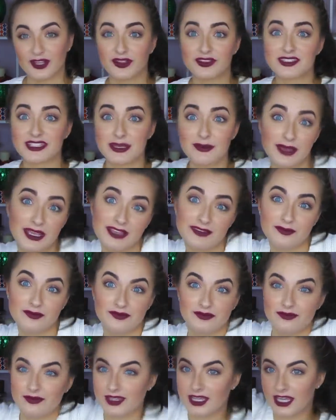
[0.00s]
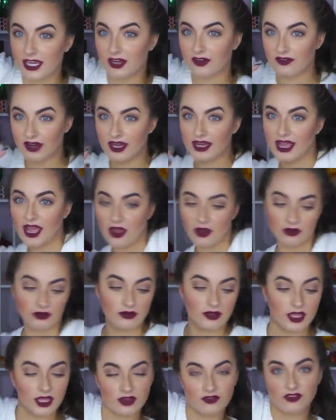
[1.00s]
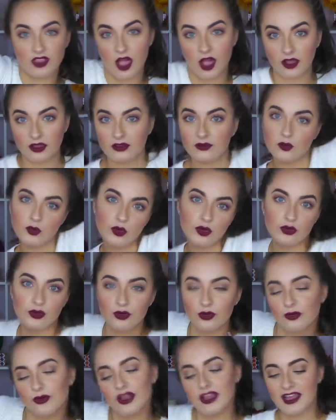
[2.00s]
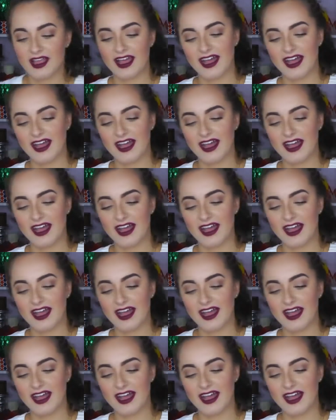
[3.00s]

You'll see me here right now in a vlog. Woo!